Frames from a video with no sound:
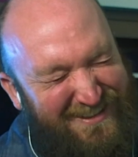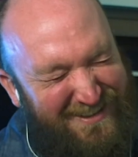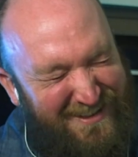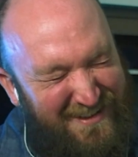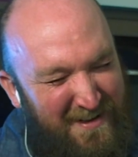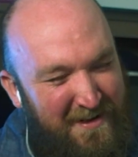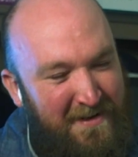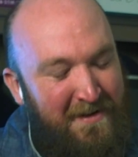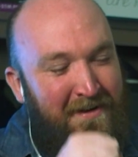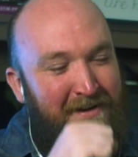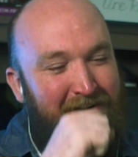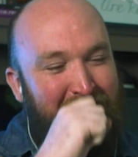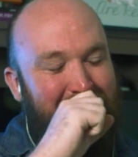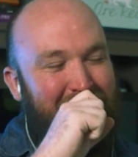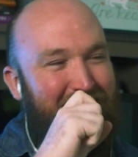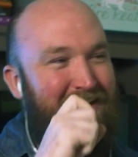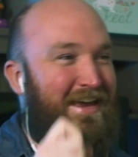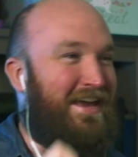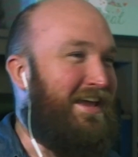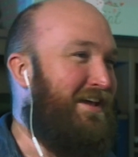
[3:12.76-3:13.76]

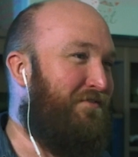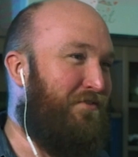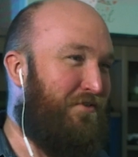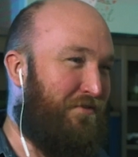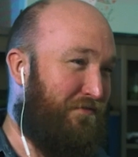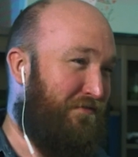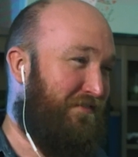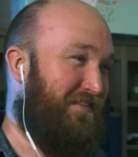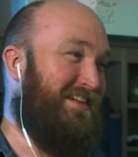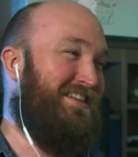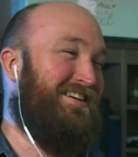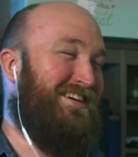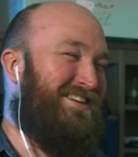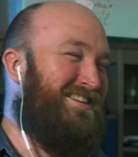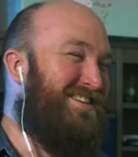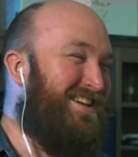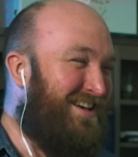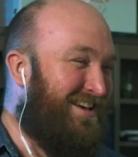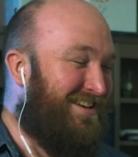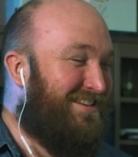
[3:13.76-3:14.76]
The evil villain
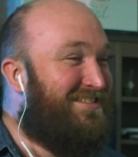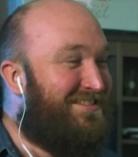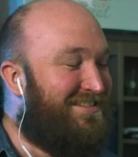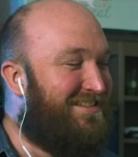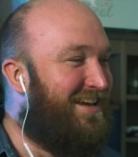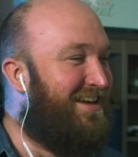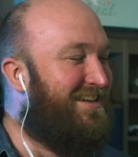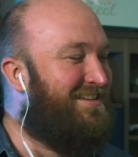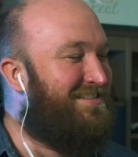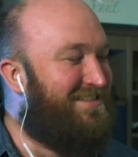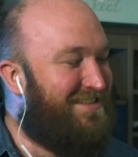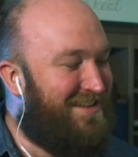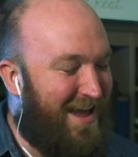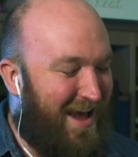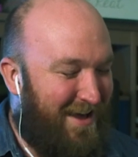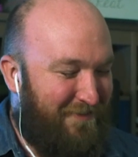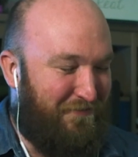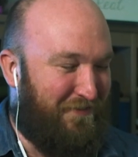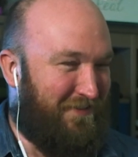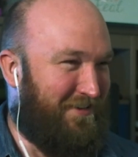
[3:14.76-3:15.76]
is an
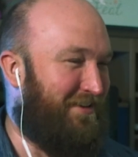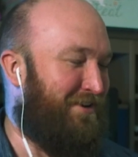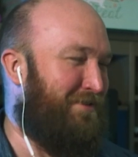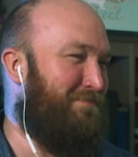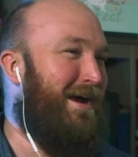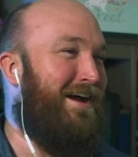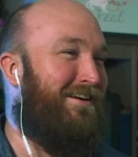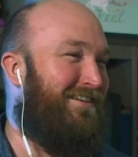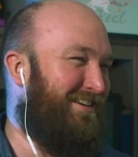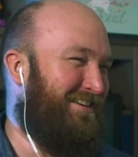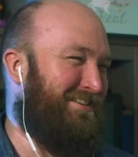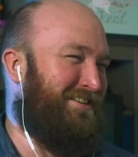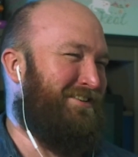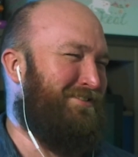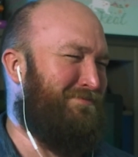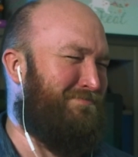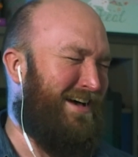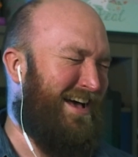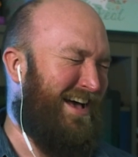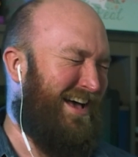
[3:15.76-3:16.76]

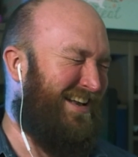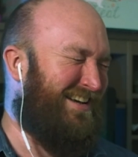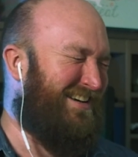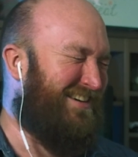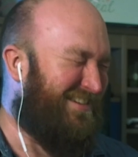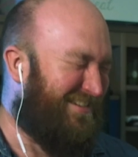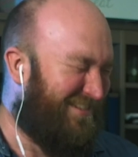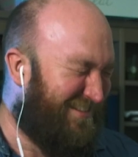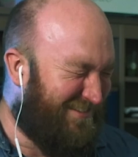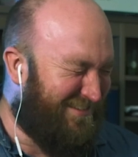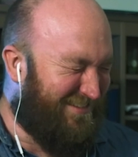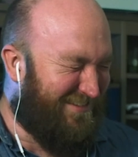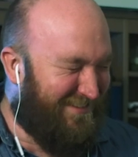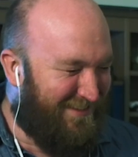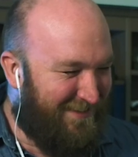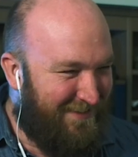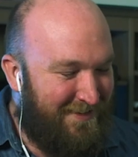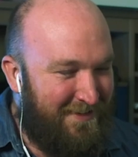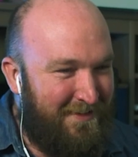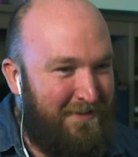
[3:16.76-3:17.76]
African-American man.
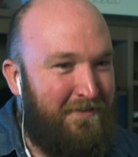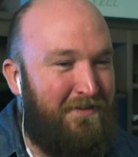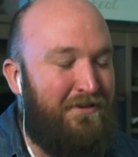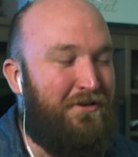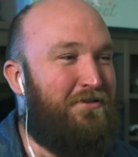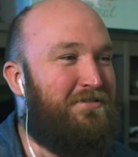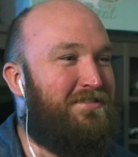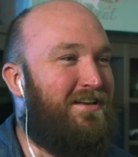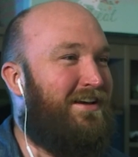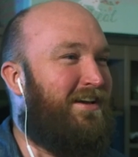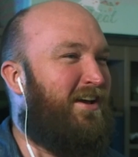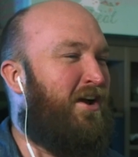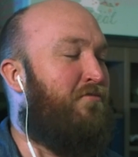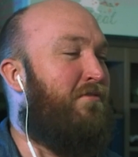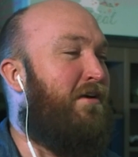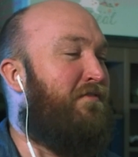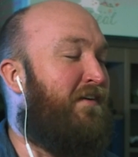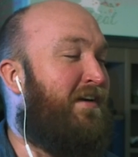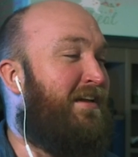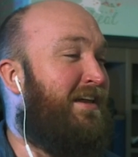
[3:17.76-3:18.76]
Who's like
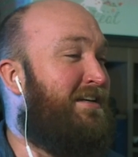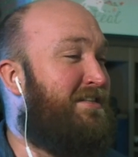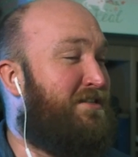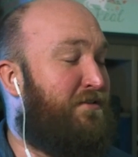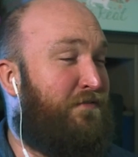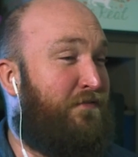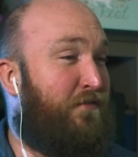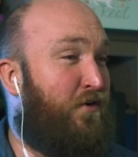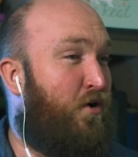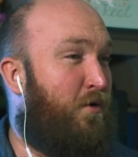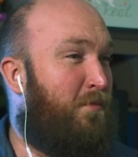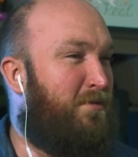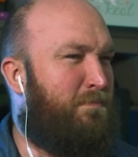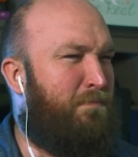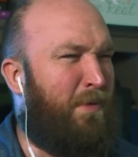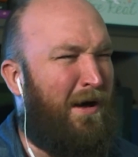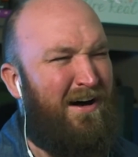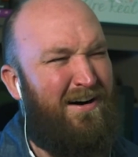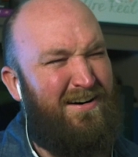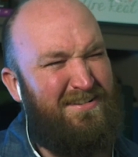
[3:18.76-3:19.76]
horrifically
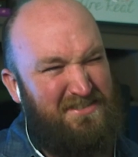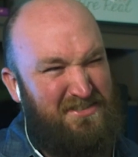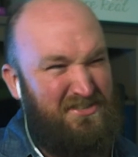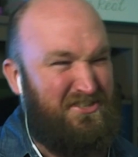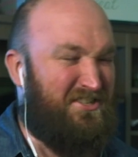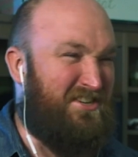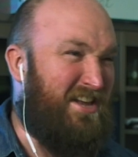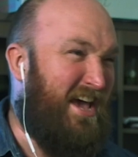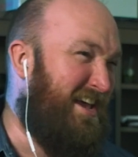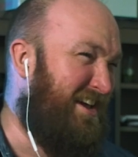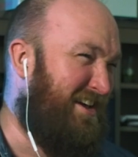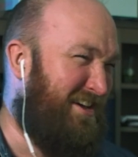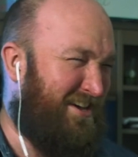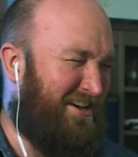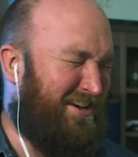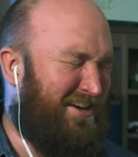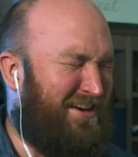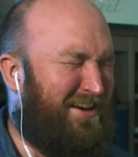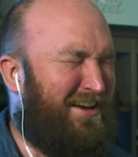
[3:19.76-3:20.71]
deformed, part snake.